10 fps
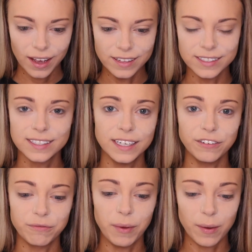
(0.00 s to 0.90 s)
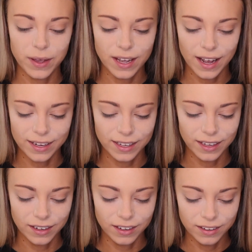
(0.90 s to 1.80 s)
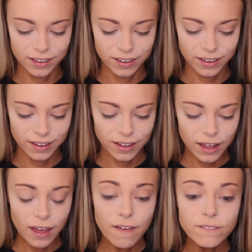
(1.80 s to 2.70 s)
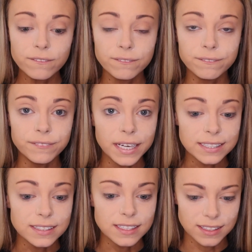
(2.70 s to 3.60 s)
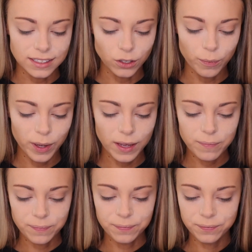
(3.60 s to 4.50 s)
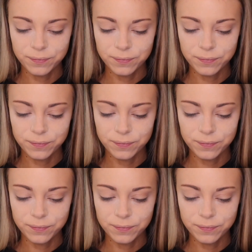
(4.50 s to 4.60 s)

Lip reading: and see if maybe I can fix this a little bit.